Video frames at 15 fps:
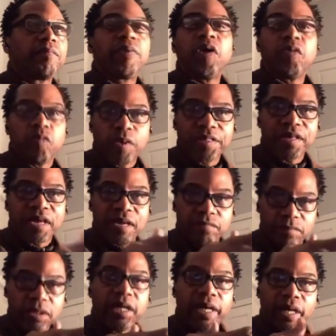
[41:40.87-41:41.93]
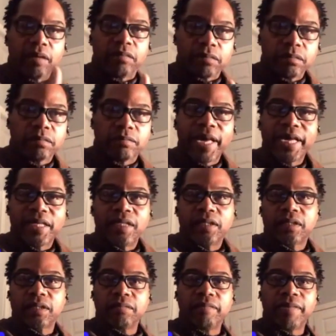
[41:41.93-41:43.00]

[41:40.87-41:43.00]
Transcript: but with yeah, manage,